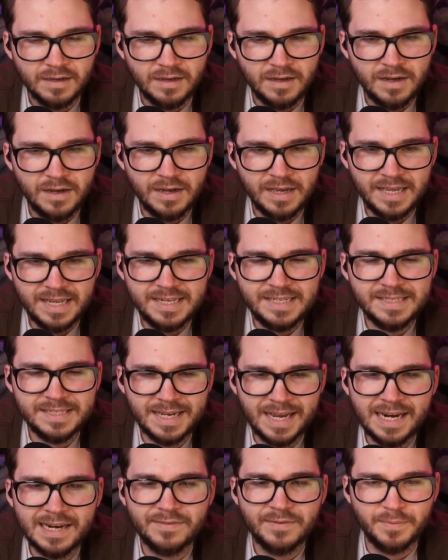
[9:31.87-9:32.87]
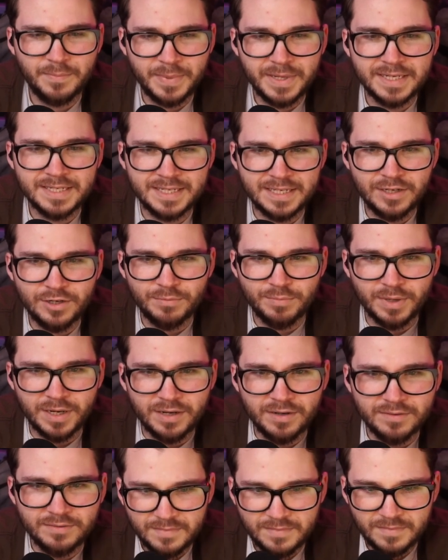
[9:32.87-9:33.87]
Uh, it is kind of a big deal,
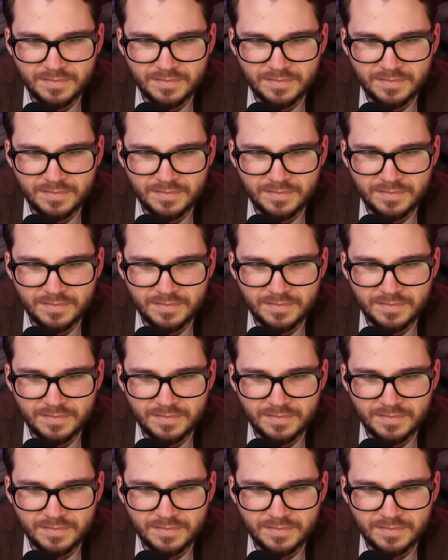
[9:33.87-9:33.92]
bro.